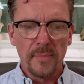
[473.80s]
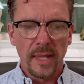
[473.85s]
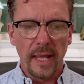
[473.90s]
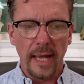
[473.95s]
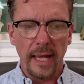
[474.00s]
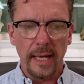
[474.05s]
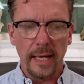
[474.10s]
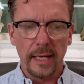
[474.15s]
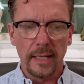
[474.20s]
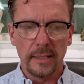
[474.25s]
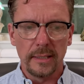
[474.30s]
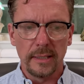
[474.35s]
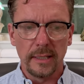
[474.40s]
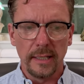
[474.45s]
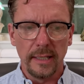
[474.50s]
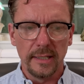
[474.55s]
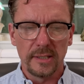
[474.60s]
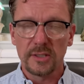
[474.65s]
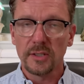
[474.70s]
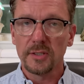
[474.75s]
and
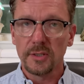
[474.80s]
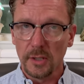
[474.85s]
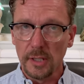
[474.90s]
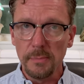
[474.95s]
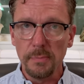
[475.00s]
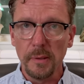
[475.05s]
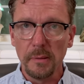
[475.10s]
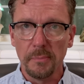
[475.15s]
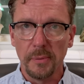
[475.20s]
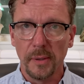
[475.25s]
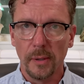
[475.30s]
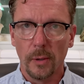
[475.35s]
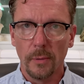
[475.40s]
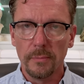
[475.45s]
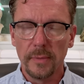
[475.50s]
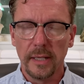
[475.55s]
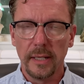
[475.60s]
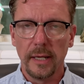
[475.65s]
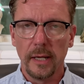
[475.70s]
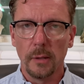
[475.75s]
it's a sleeping pill.
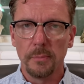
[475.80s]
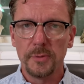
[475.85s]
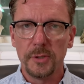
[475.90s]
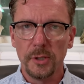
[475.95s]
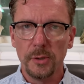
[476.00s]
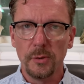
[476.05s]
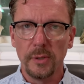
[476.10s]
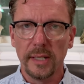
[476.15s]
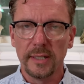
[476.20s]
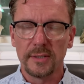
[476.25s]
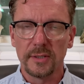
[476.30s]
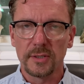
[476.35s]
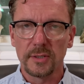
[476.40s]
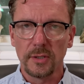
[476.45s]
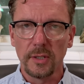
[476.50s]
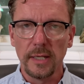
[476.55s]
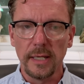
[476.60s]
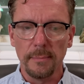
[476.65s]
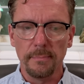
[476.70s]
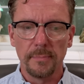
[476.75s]
It helps you get to
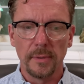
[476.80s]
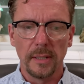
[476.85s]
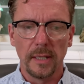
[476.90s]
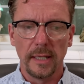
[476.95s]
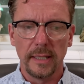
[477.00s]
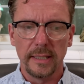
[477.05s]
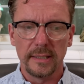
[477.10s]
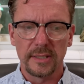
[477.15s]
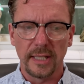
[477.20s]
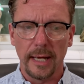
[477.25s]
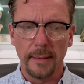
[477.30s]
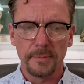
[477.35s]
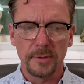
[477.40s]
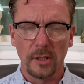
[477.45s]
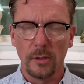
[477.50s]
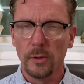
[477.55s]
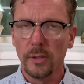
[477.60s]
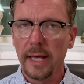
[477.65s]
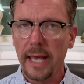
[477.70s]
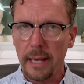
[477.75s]
sleep. Uh, it's
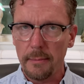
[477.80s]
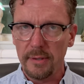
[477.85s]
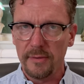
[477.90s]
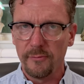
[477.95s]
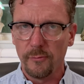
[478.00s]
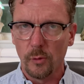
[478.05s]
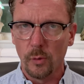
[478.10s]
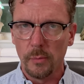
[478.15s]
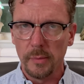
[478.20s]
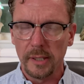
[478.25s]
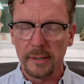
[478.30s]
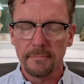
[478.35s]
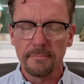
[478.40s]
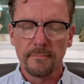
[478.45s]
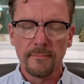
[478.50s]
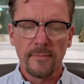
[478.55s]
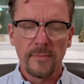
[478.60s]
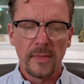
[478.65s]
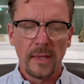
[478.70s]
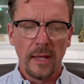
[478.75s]
absolutely habit-forming,
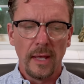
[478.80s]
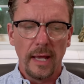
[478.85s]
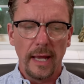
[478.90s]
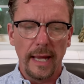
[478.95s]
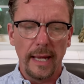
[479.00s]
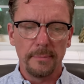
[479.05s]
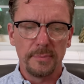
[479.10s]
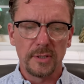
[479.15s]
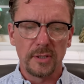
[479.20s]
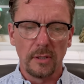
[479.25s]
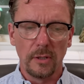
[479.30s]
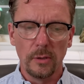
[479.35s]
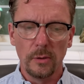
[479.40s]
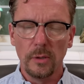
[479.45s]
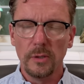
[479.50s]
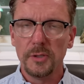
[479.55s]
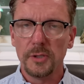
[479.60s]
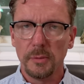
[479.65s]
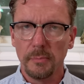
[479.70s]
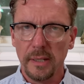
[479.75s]

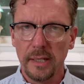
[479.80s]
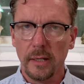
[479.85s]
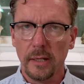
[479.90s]
absolutely should be